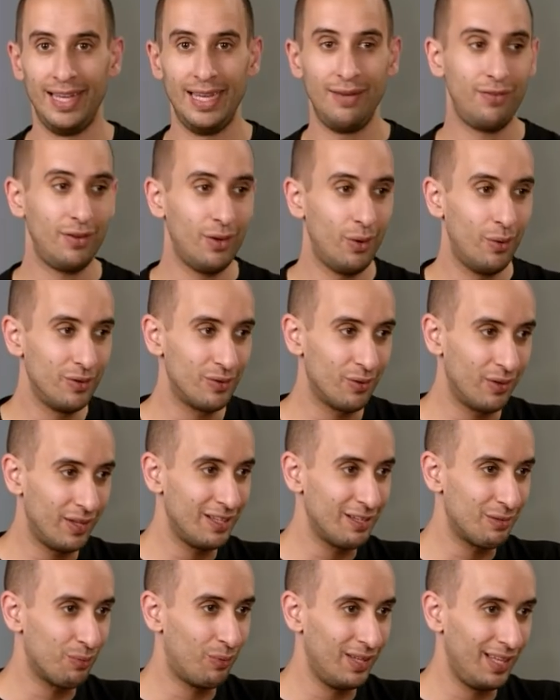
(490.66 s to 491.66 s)
Even though it was only
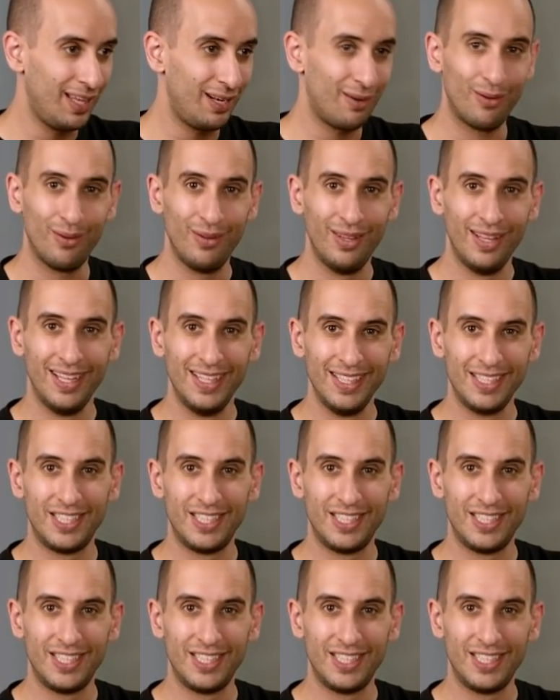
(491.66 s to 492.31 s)
this one little